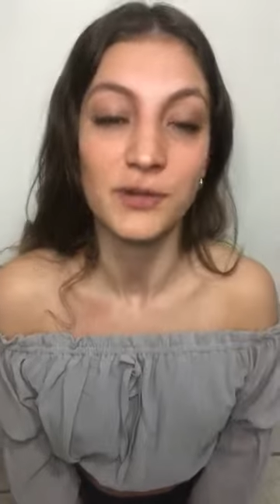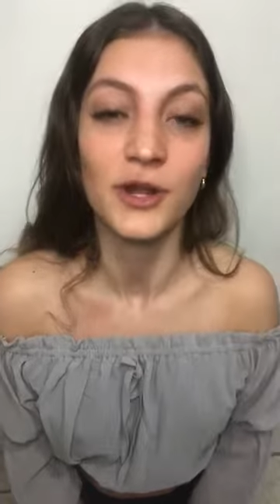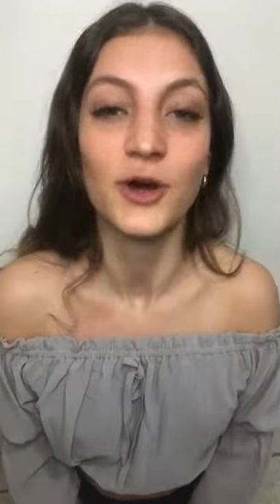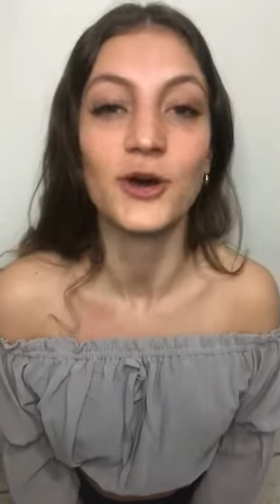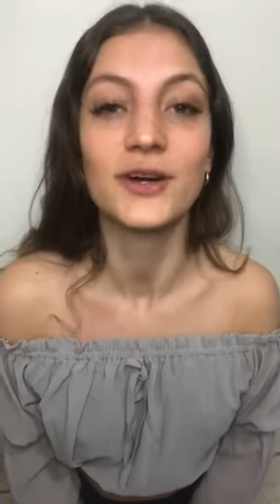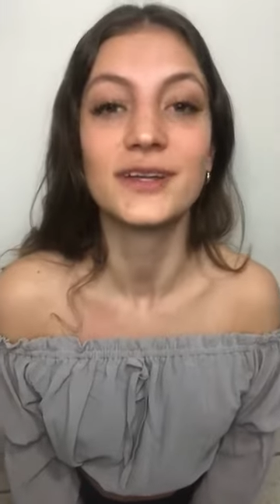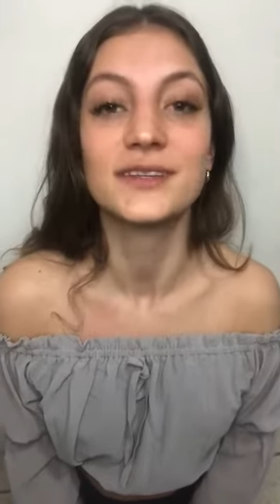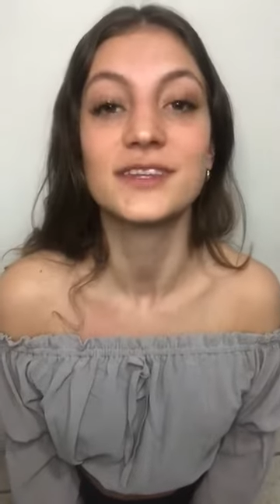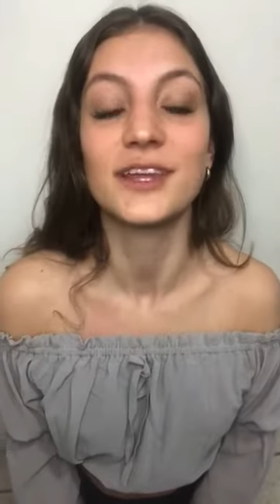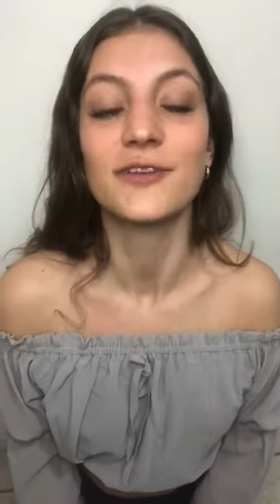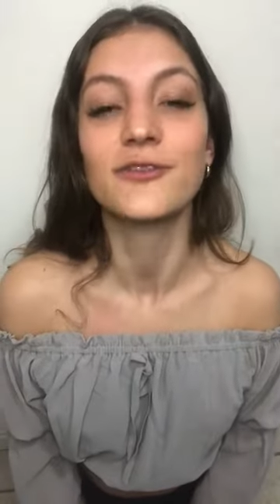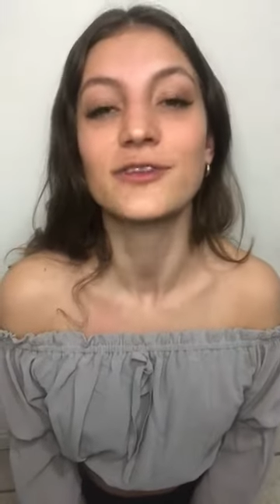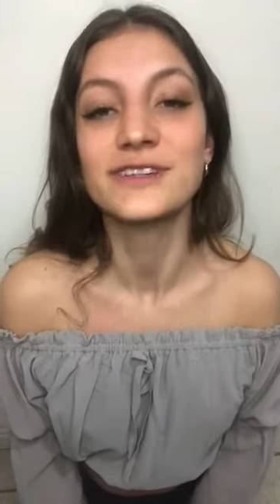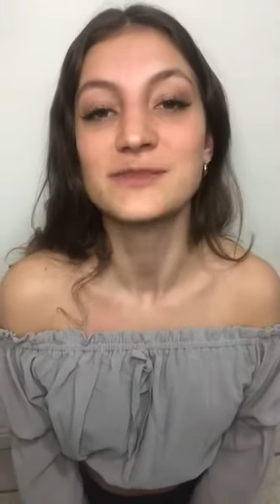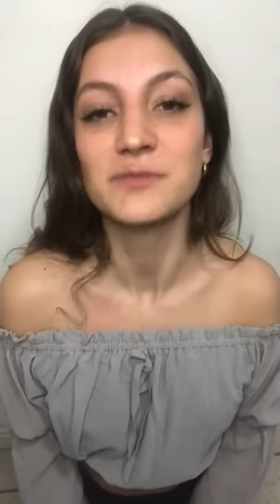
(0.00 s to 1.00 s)
blog. The
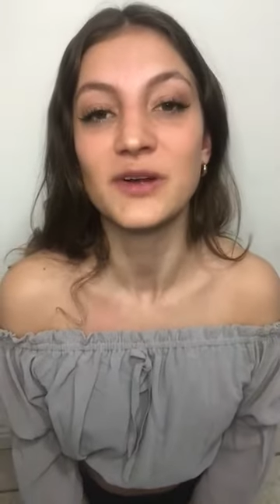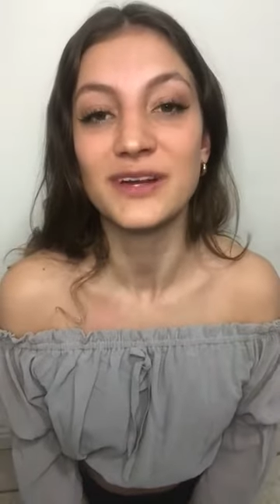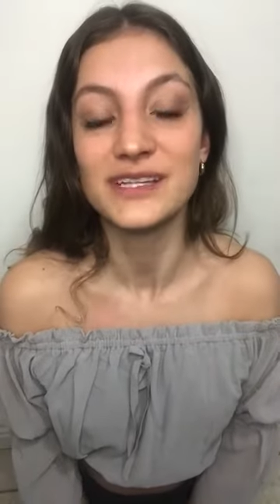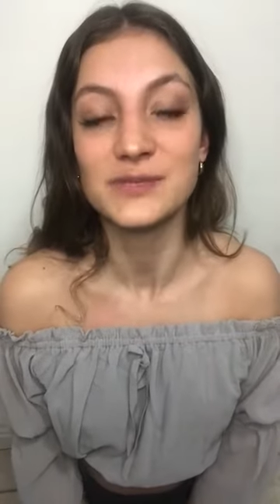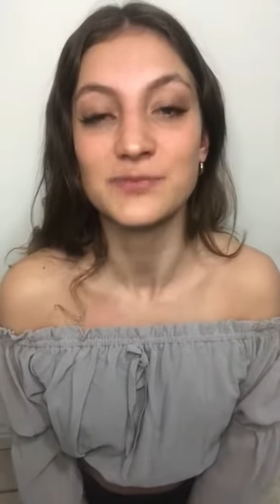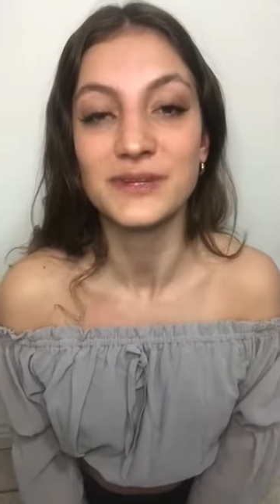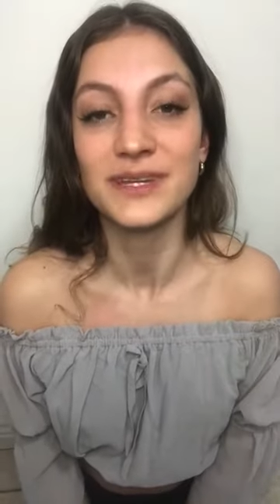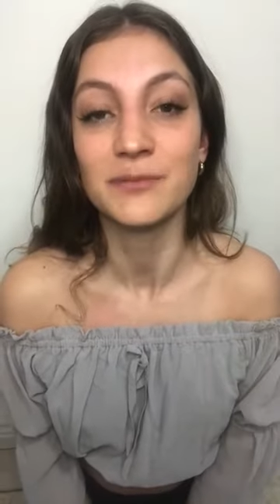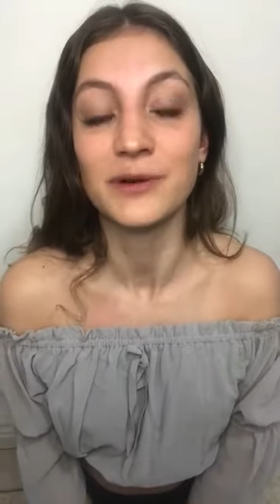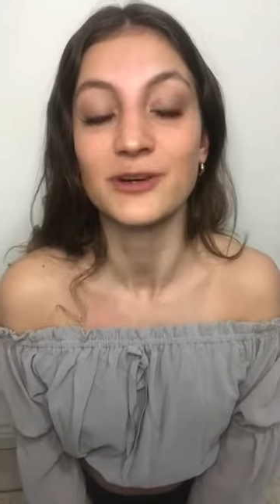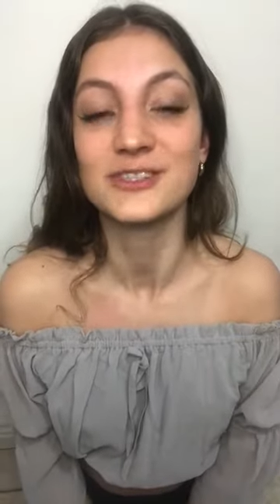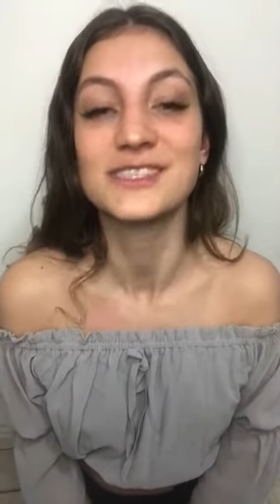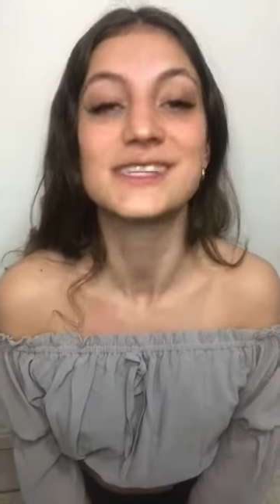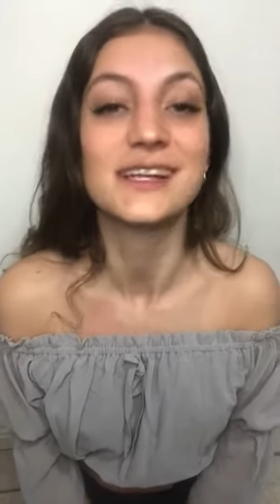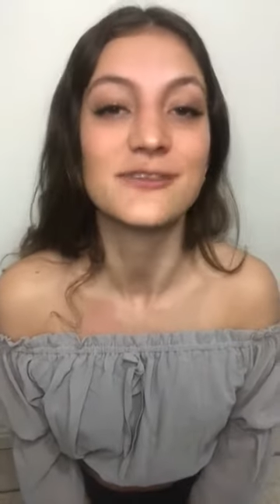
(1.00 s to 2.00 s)
first blog has been
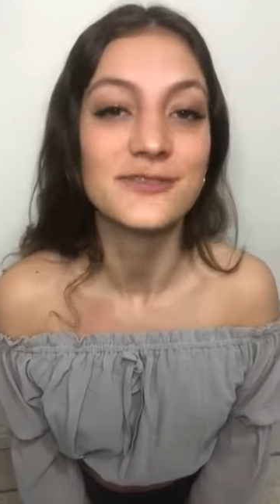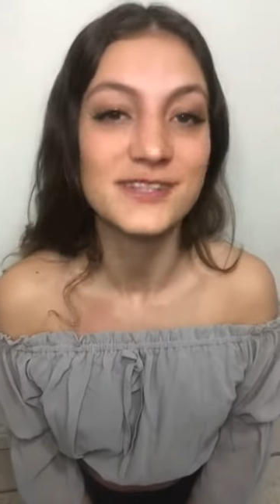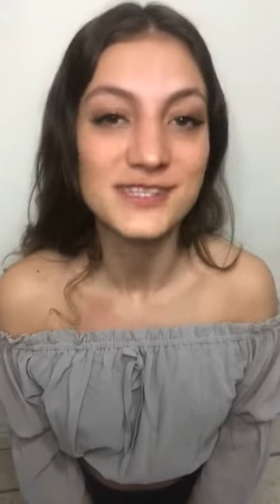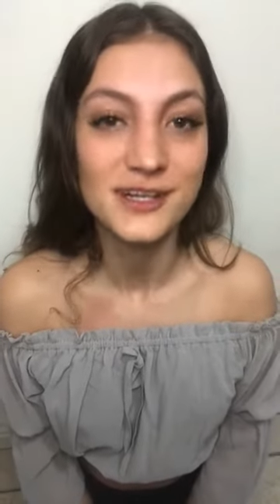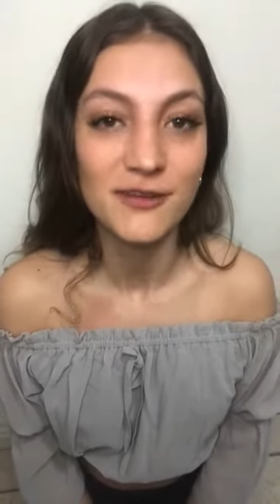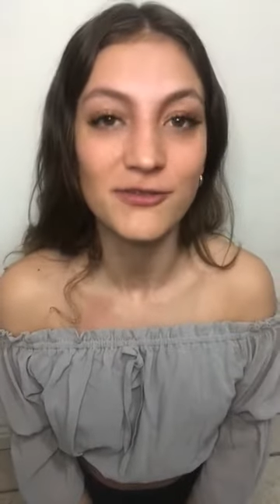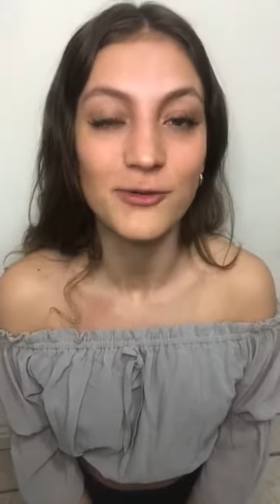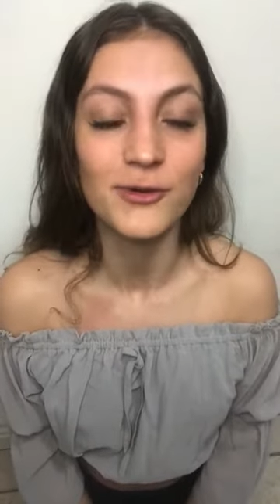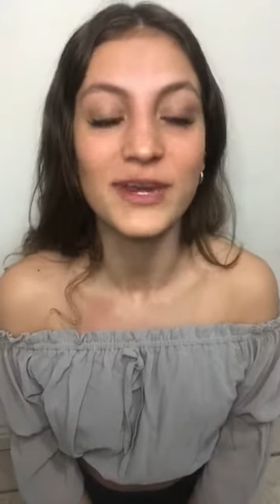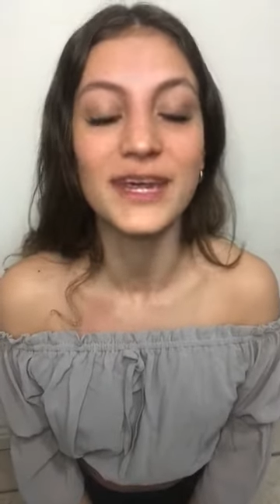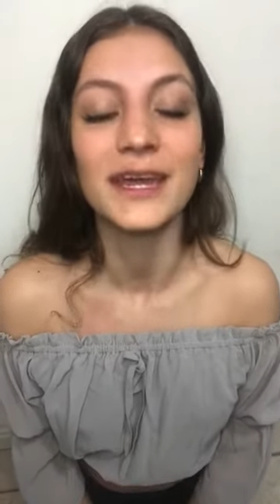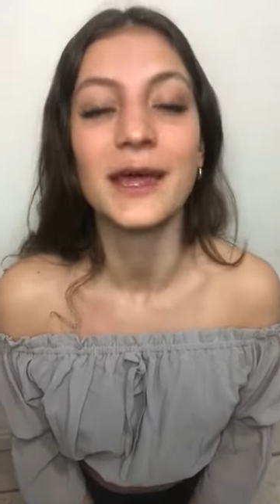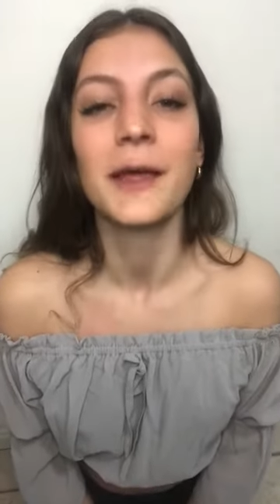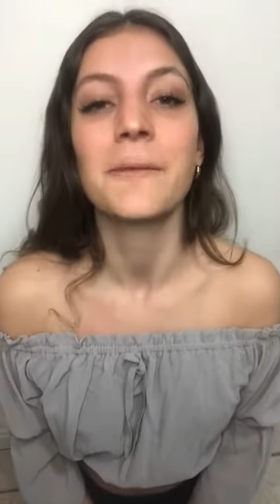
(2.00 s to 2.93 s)
about self-discovery.